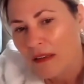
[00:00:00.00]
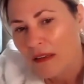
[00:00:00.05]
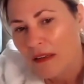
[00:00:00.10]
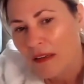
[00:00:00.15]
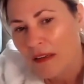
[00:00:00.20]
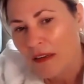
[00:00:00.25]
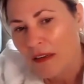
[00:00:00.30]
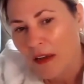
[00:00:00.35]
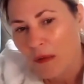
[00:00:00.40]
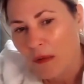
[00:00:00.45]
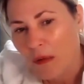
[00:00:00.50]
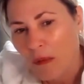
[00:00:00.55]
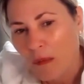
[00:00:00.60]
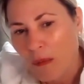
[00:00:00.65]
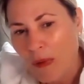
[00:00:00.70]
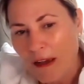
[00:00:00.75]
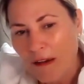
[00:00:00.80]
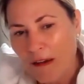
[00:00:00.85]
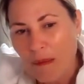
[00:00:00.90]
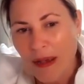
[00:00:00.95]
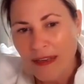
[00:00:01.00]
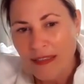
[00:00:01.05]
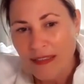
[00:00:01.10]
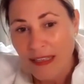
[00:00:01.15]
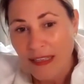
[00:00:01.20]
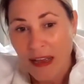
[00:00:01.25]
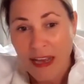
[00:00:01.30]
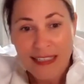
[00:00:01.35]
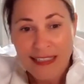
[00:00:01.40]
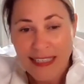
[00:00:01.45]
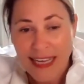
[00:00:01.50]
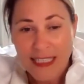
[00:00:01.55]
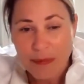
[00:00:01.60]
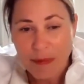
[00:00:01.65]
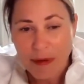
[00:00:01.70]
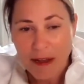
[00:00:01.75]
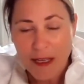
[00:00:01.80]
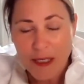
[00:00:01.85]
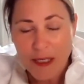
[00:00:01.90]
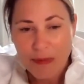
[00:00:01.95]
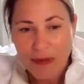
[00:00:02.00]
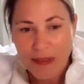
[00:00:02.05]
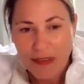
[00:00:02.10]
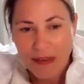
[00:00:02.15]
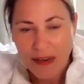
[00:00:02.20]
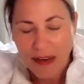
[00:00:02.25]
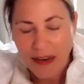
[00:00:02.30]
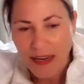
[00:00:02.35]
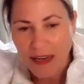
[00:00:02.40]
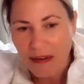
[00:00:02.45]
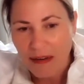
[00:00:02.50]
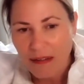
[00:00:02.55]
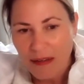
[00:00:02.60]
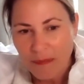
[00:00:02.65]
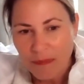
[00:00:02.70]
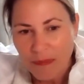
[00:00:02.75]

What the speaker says: where am I? I say it to my husband, like,